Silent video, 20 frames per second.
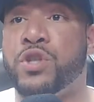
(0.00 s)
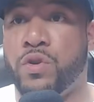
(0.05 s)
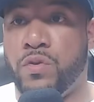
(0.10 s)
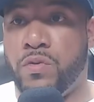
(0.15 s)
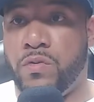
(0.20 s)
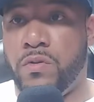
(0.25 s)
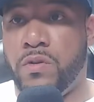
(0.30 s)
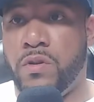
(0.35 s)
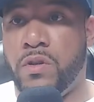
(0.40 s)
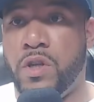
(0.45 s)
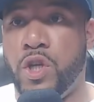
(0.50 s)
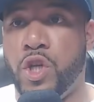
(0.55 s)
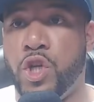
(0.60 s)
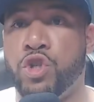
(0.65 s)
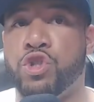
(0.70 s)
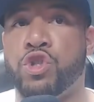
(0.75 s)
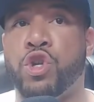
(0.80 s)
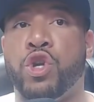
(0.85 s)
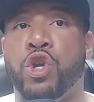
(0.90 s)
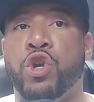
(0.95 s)
Right. Well,
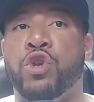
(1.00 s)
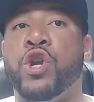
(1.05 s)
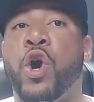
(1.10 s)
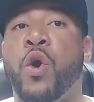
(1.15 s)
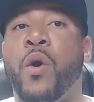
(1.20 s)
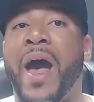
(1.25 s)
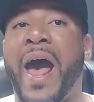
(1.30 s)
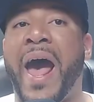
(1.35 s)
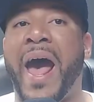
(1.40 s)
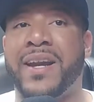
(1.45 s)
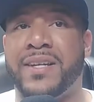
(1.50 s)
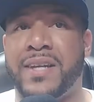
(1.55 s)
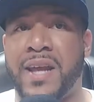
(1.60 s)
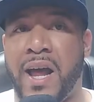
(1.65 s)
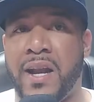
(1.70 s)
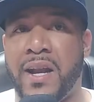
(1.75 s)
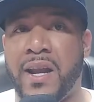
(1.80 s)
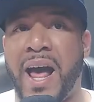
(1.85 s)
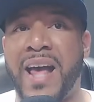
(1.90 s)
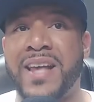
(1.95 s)
I so said you it. Don't act right.
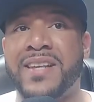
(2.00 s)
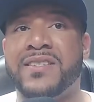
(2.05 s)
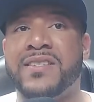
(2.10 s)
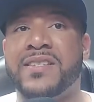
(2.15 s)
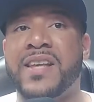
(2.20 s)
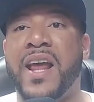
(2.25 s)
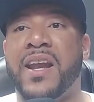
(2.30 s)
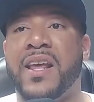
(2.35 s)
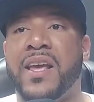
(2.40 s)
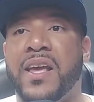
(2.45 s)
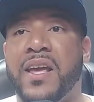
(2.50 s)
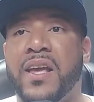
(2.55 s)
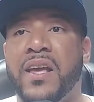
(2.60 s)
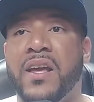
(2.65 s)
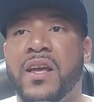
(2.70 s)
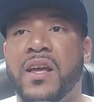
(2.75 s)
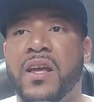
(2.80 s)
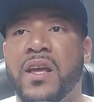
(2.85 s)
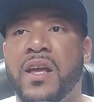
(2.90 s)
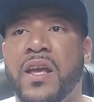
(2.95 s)
on it. I right. said it.
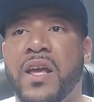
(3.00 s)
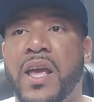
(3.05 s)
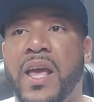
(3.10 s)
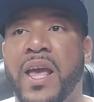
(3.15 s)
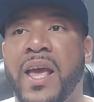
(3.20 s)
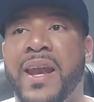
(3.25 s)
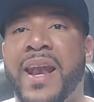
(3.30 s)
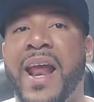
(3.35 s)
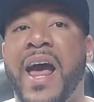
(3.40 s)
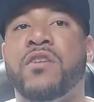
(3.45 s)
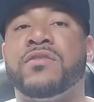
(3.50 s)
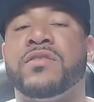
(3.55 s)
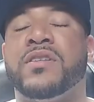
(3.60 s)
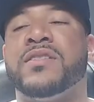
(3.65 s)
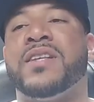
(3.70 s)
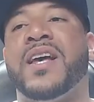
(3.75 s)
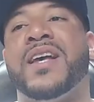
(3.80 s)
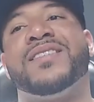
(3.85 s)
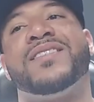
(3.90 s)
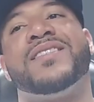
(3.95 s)
Yeah. And now
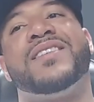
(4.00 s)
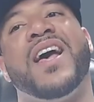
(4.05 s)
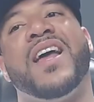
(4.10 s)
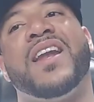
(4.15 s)
since I said